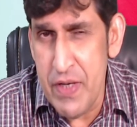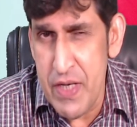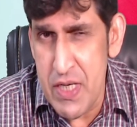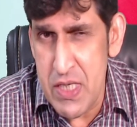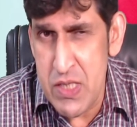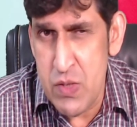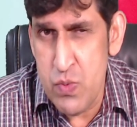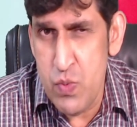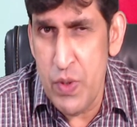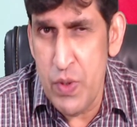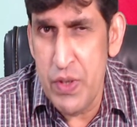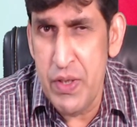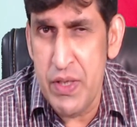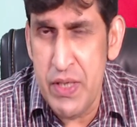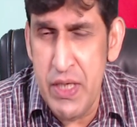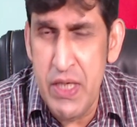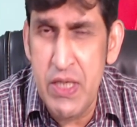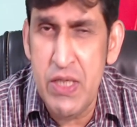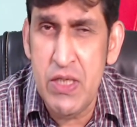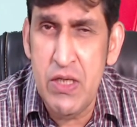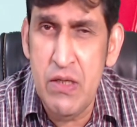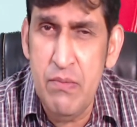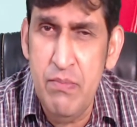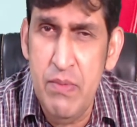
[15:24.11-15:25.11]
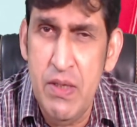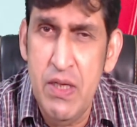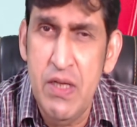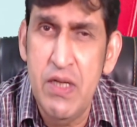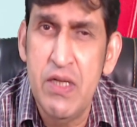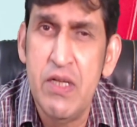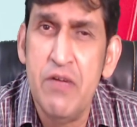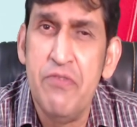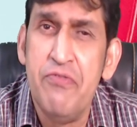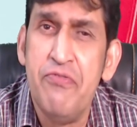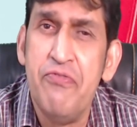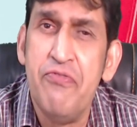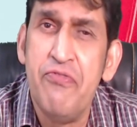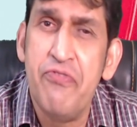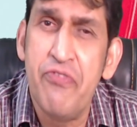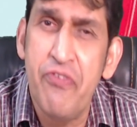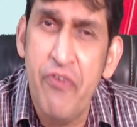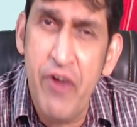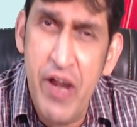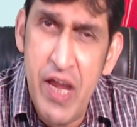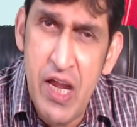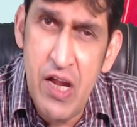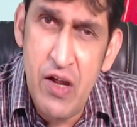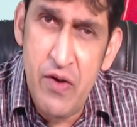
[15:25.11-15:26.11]
us will determine the
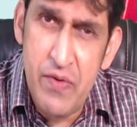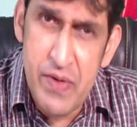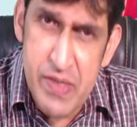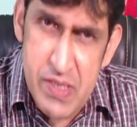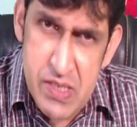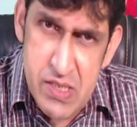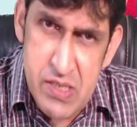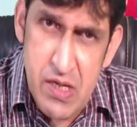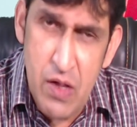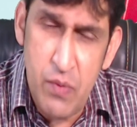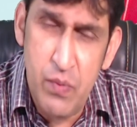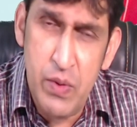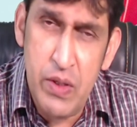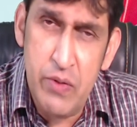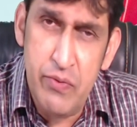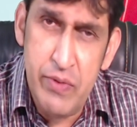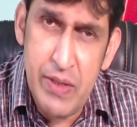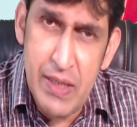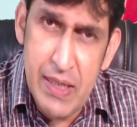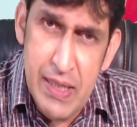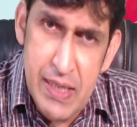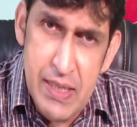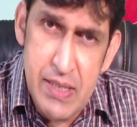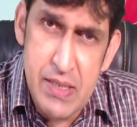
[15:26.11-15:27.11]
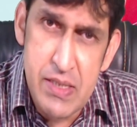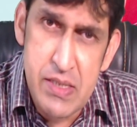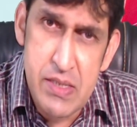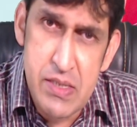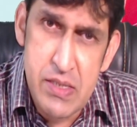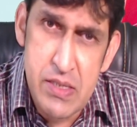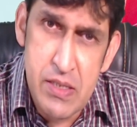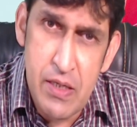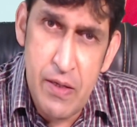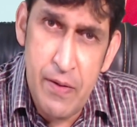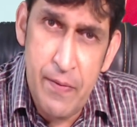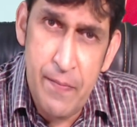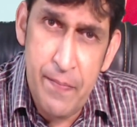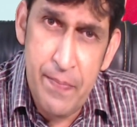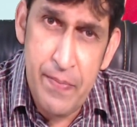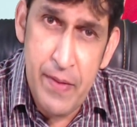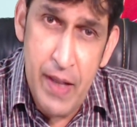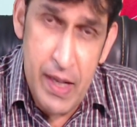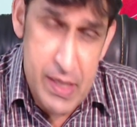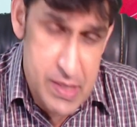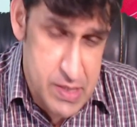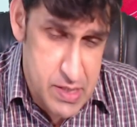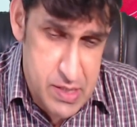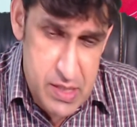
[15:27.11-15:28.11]
fragrance that we release.
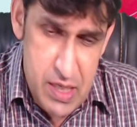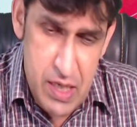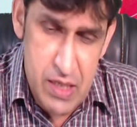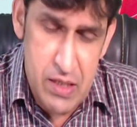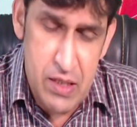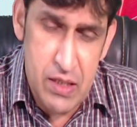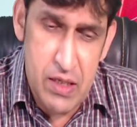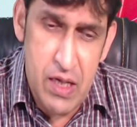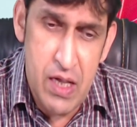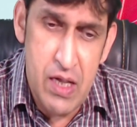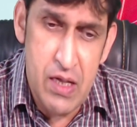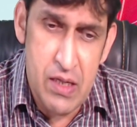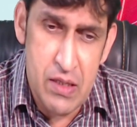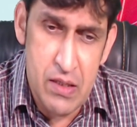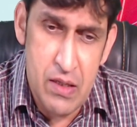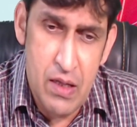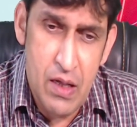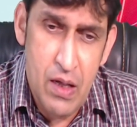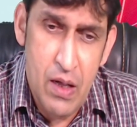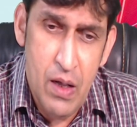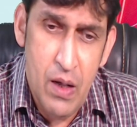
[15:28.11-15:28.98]
I say it again.